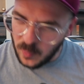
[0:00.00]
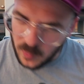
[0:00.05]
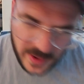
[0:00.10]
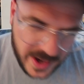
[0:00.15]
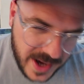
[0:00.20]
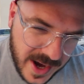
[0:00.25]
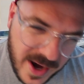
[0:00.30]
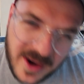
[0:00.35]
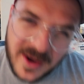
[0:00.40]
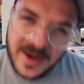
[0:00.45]

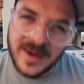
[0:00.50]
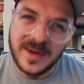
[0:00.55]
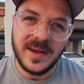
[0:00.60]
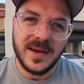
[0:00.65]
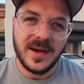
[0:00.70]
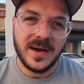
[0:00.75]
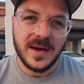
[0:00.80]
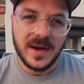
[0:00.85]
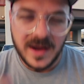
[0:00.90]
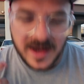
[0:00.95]

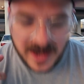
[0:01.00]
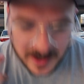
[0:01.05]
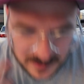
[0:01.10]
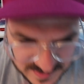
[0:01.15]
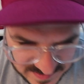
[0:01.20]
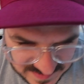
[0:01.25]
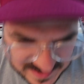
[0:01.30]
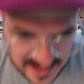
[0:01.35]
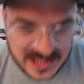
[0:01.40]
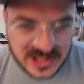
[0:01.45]
weird
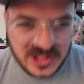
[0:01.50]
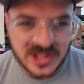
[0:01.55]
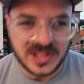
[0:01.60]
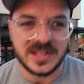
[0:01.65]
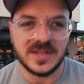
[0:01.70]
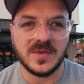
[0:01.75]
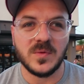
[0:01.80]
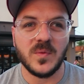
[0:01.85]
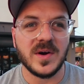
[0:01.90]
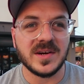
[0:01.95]

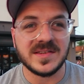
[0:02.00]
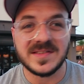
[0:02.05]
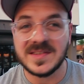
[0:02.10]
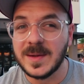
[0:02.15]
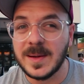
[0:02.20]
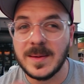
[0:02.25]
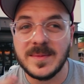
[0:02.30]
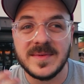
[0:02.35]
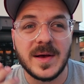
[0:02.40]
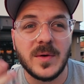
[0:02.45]
obsession where
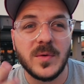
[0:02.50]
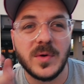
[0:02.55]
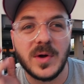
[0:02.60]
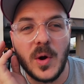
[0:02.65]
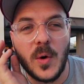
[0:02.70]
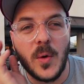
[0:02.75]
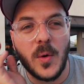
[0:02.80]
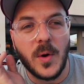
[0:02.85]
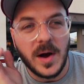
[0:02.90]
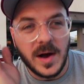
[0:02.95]
sometimes I will
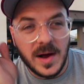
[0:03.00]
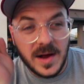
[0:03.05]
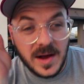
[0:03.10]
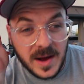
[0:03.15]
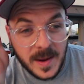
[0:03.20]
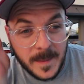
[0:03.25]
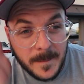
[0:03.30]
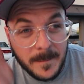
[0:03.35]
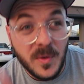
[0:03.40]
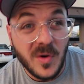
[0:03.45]
go
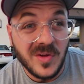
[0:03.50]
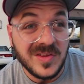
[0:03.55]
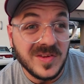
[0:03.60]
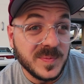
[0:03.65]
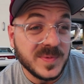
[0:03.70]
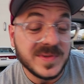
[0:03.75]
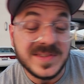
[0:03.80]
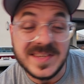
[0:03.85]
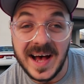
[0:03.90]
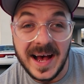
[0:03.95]

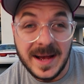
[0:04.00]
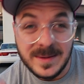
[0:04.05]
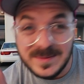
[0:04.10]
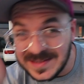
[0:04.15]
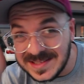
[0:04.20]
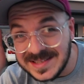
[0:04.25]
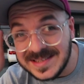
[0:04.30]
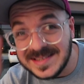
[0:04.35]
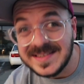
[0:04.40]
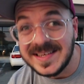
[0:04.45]
multiple
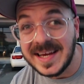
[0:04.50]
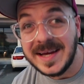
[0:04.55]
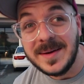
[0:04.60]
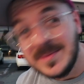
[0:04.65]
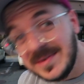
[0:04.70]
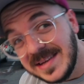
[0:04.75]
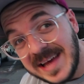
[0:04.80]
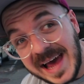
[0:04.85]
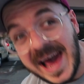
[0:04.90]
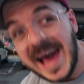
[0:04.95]
times in the
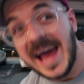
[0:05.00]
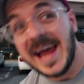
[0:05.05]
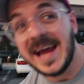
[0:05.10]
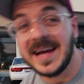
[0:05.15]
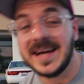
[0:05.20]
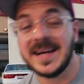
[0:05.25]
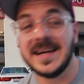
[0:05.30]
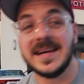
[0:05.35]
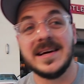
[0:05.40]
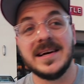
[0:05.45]
same day